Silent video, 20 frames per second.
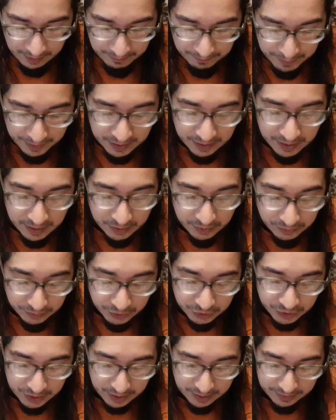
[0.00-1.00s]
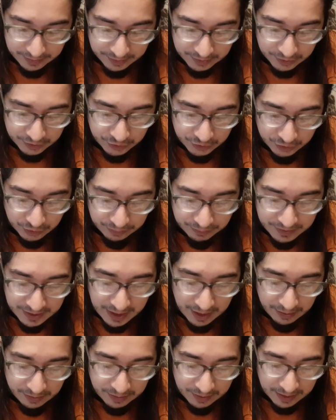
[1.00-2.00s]
But Yahushua stooped
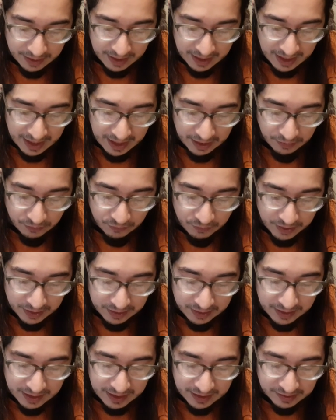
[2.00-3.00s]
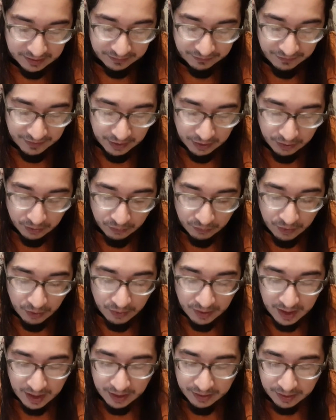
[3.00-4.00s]
down and with his finger
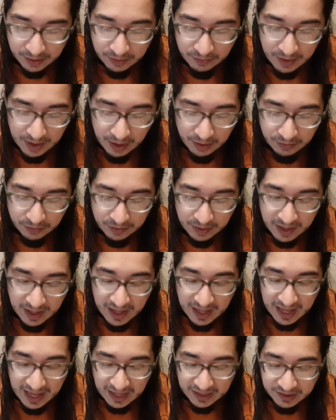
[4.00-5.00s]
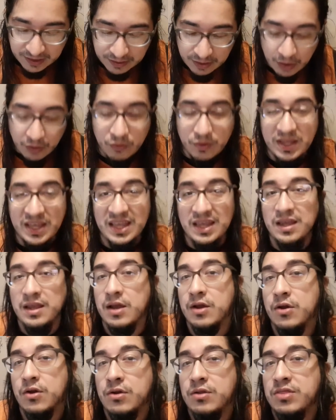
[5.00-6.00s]
wrote on the ground, as though he
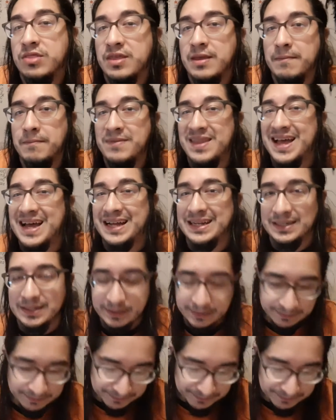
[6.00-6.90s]
heard them not.